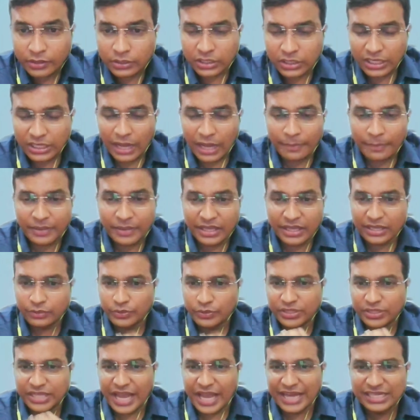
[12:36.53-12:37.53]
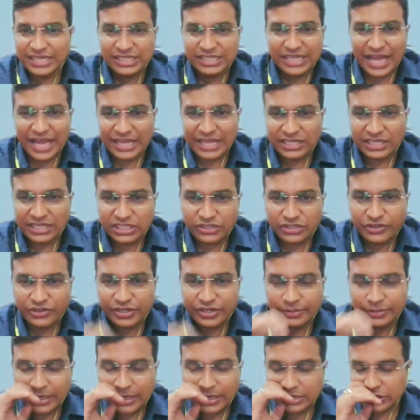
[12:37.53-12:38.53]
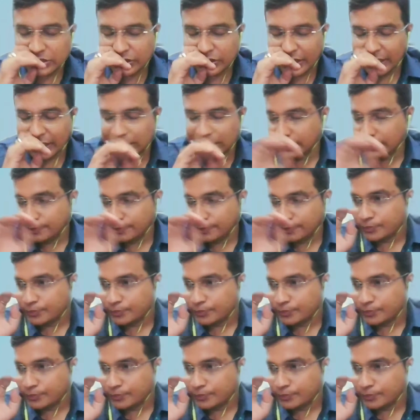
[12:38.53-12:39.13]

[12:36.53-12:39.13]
clubbing it with the IT and the trademarks together.